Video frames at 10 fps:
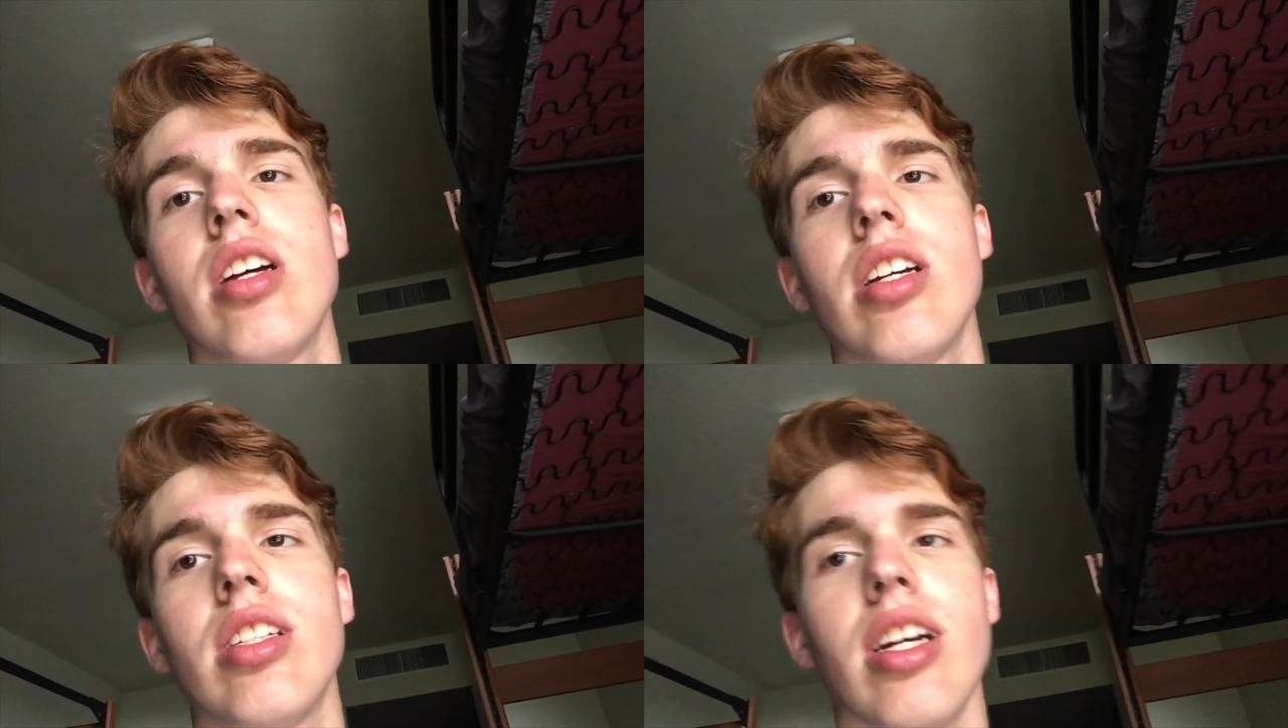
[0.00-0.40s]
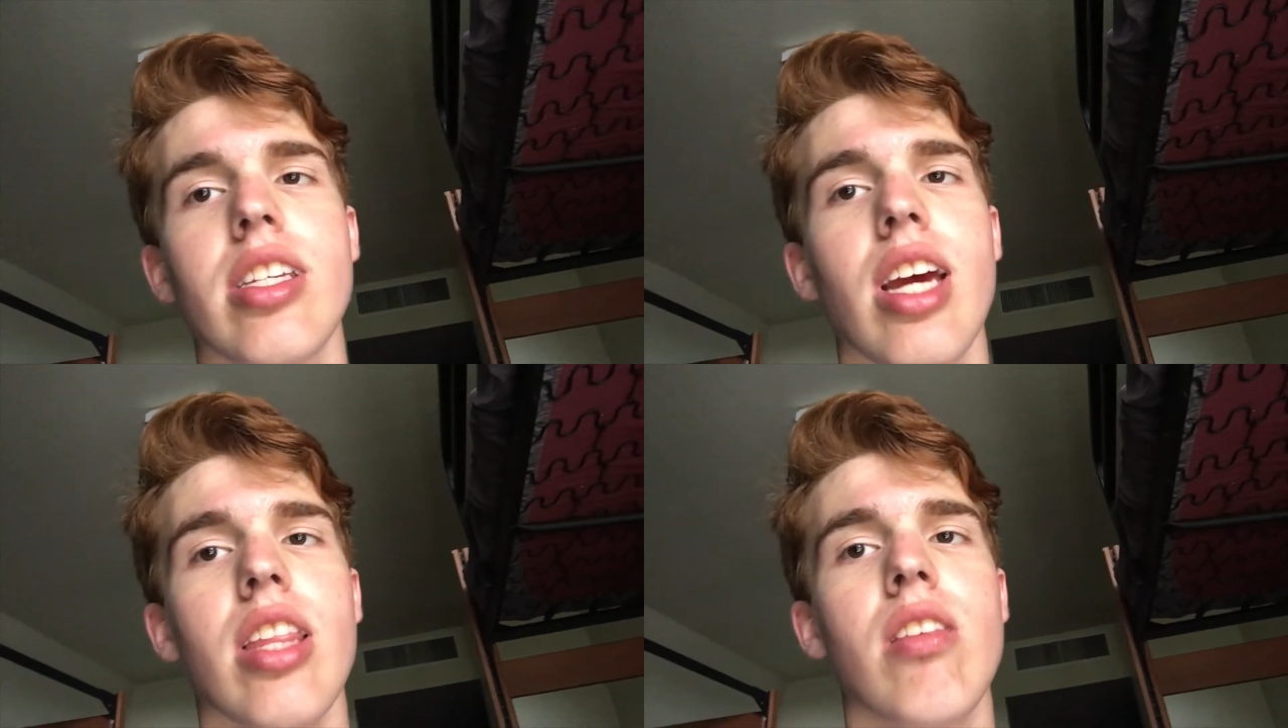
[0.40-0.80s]
so I
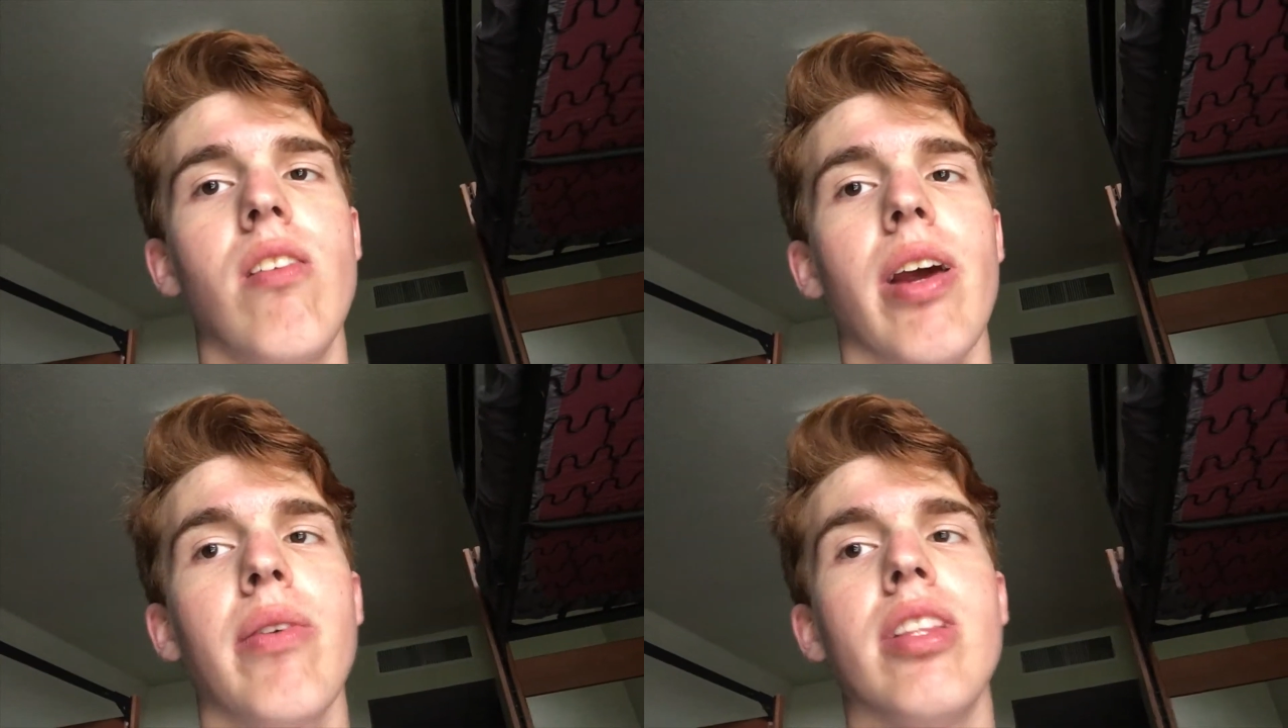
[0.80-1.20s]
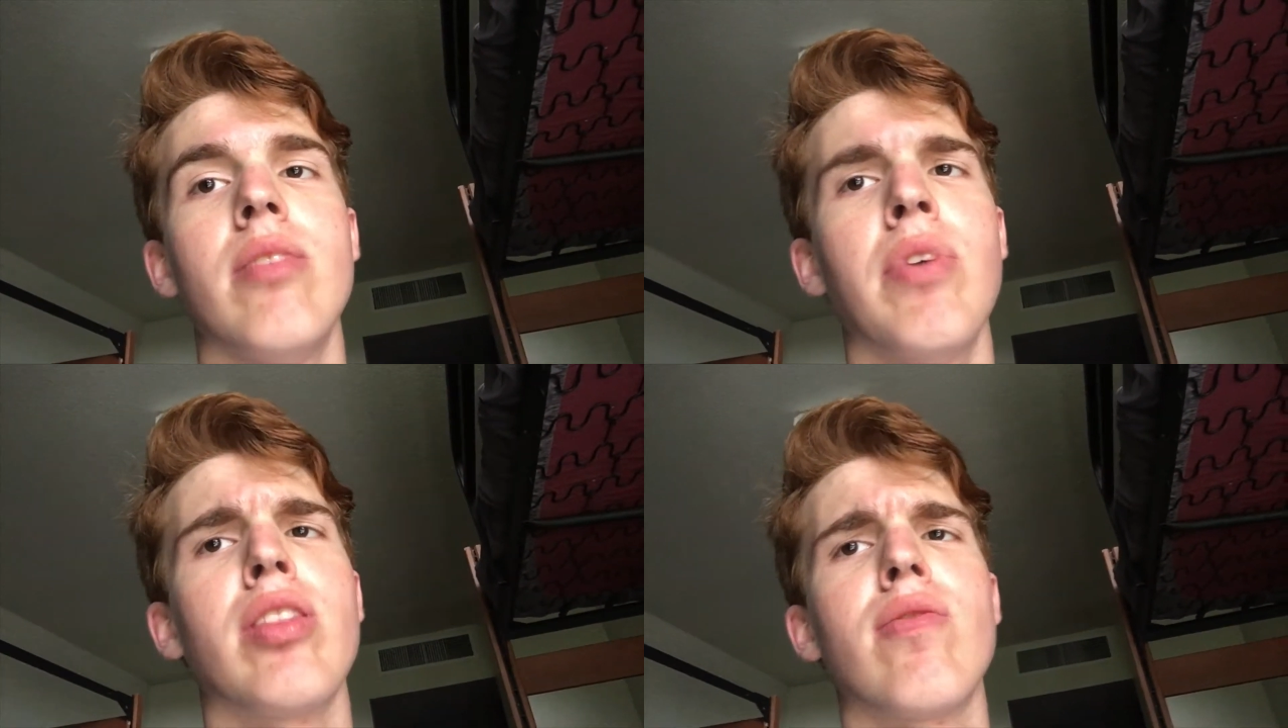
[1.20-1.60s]
just got through like when
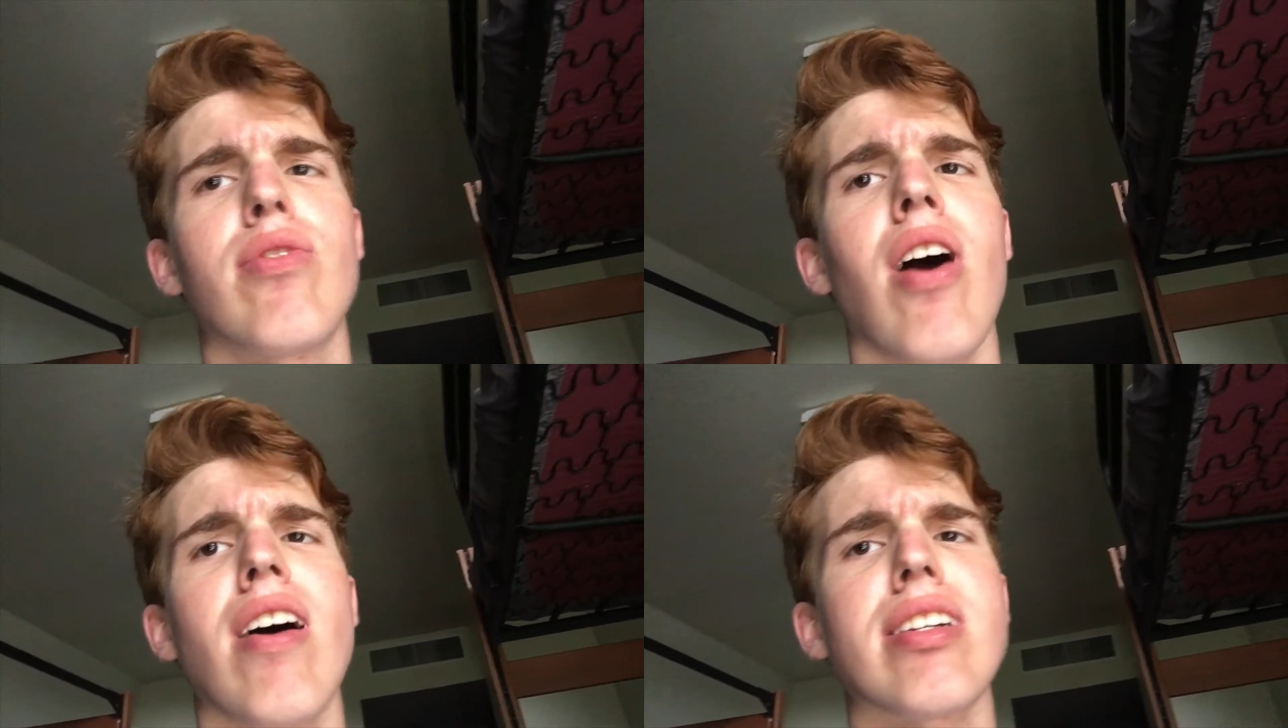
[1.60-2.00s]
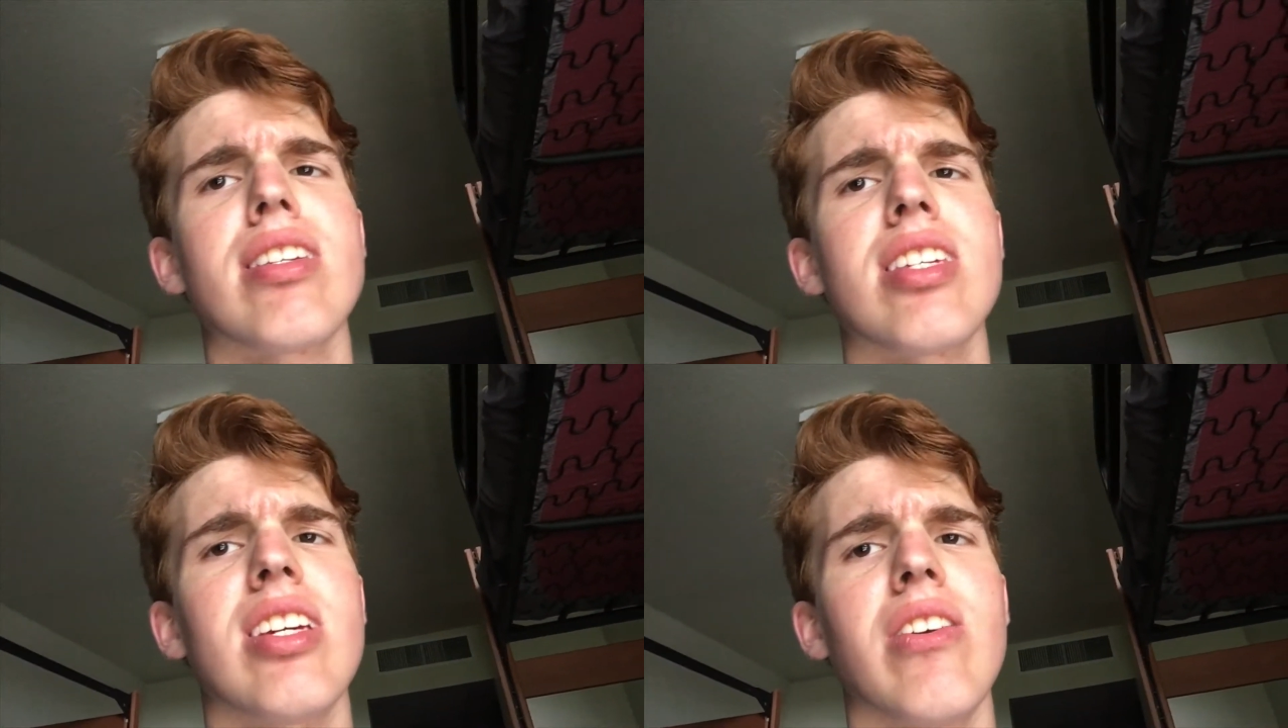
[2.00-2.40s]
with
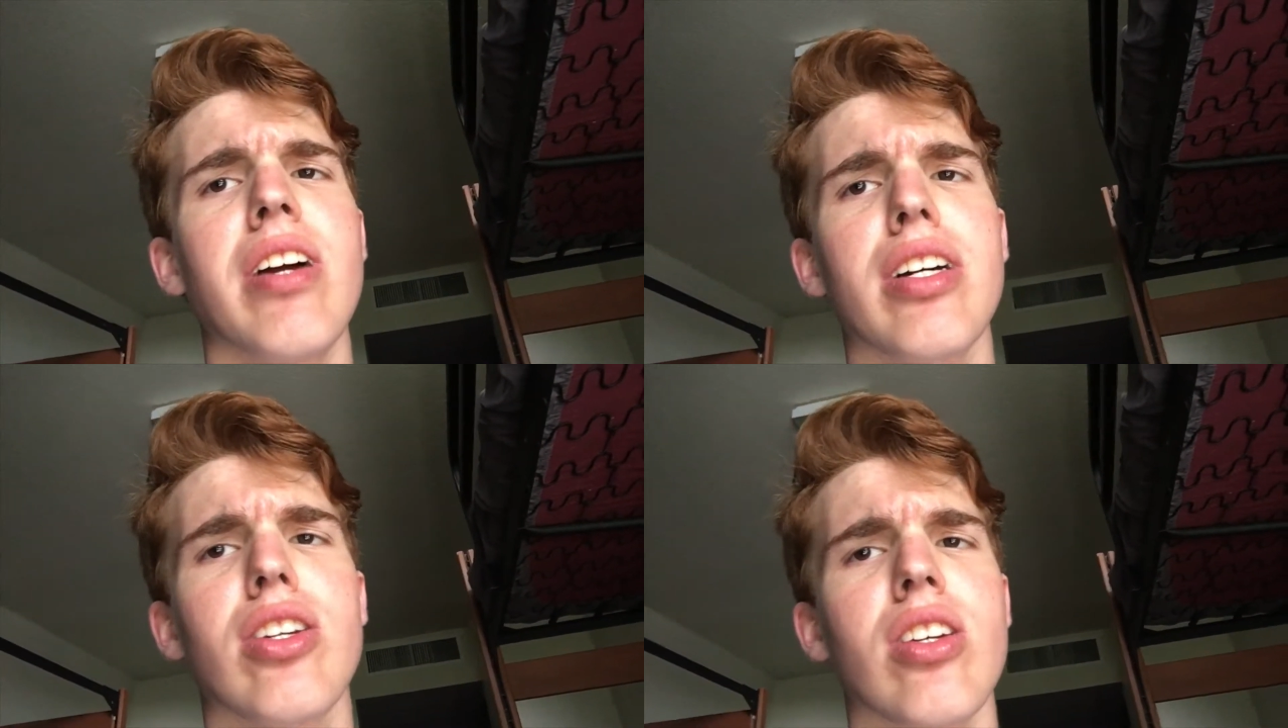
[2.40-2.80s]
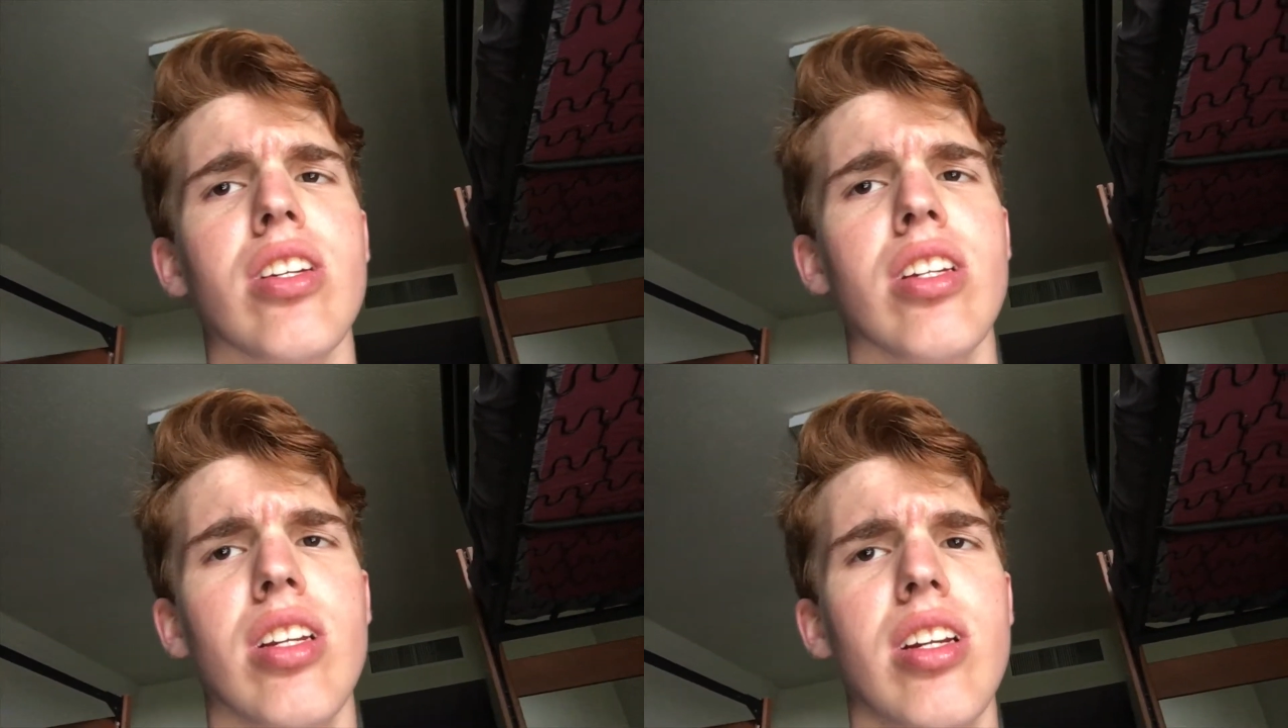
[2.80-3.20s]
Frog's introduction